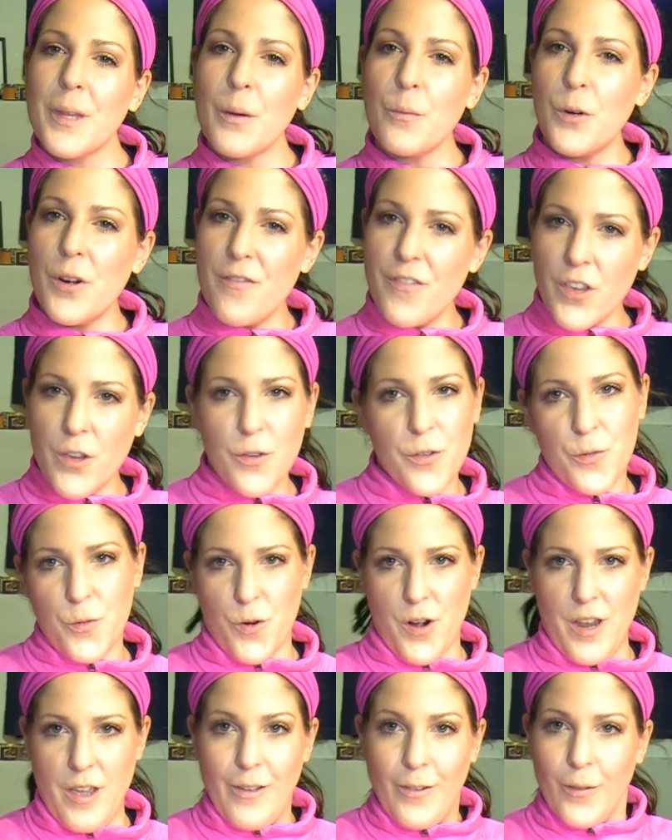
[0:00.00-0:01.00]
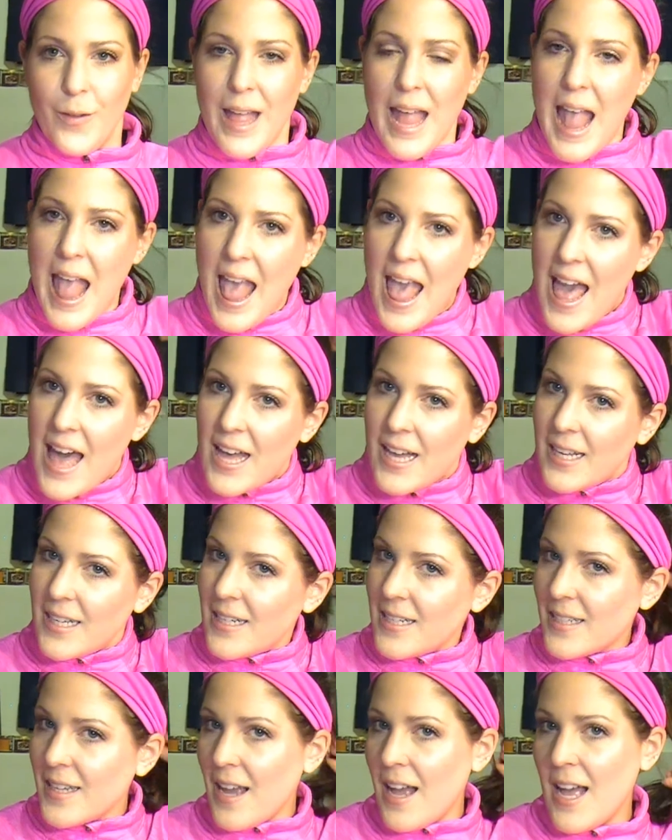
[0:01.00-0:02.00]
review for you,
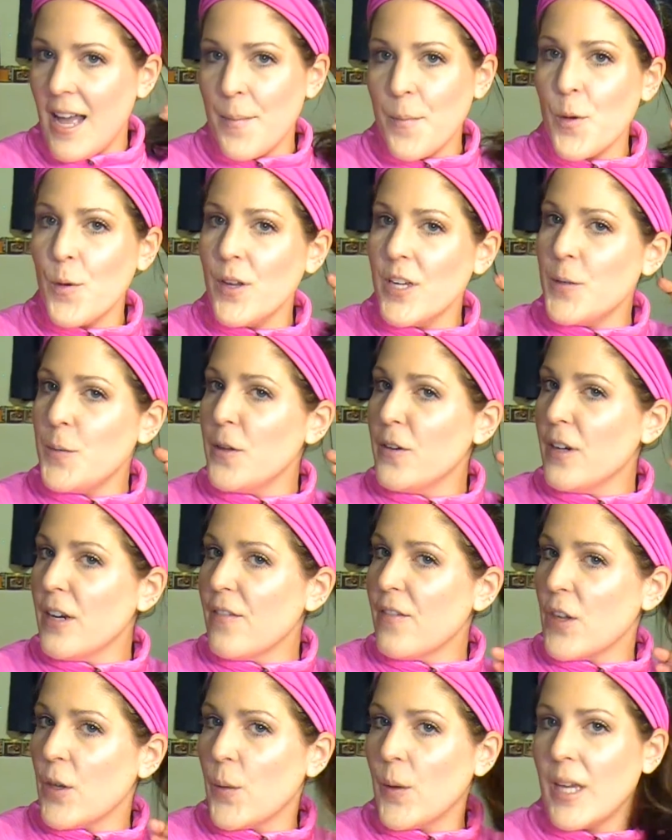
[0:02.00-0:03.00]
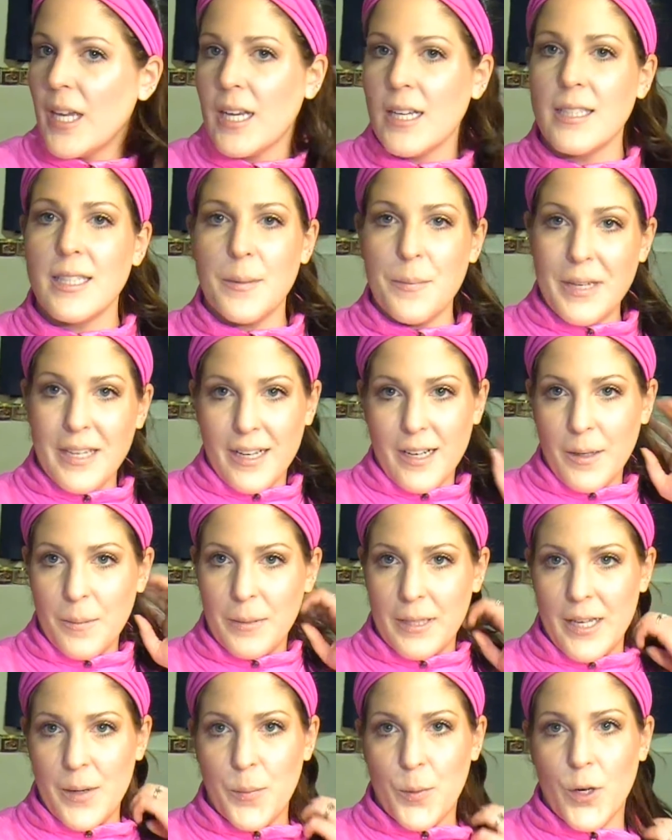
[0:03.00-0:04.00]
and I'm going to be reviewing some
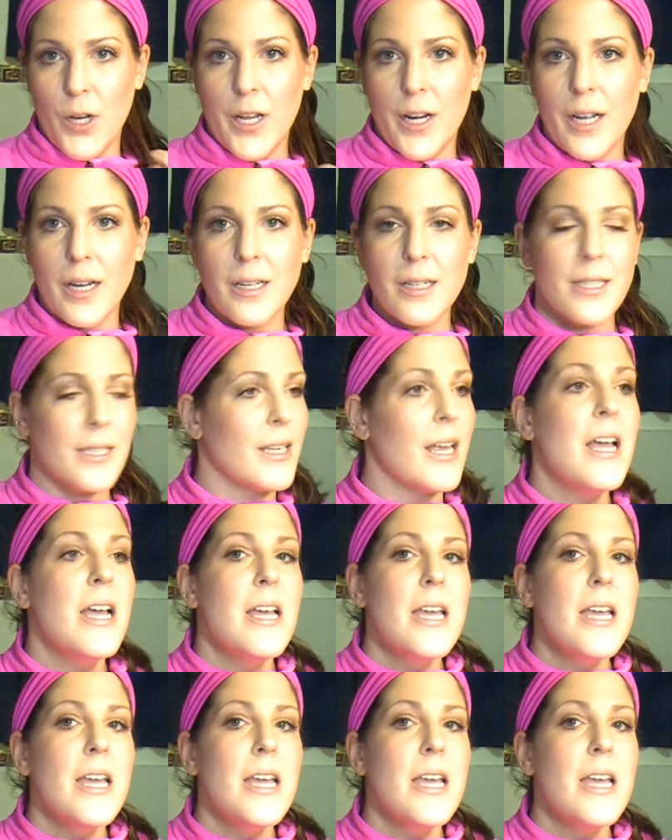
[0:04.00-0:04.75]
YoungBlood products.